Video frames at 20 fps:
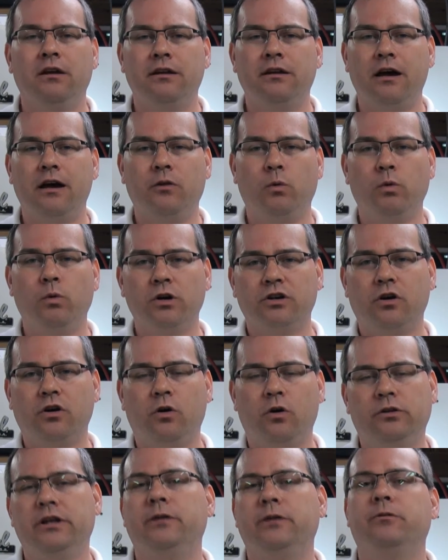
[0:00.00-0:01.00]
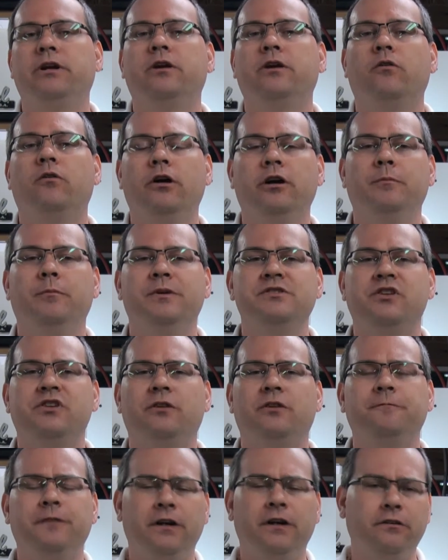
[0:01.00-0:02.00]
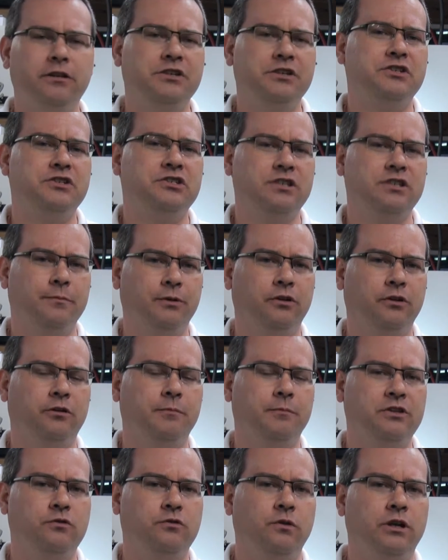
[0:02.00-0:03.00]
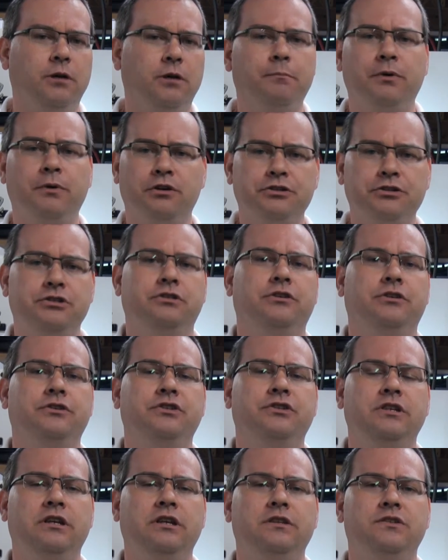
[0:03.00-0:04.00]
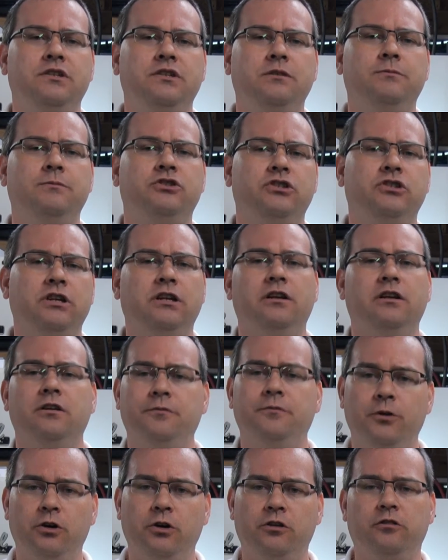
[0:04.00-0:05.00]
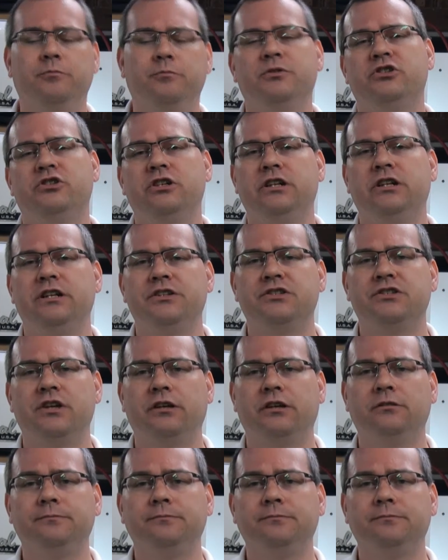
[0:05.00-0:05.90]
Now, the work holding requirements are fairly similar between a personal CNC machine and a vertical machining center.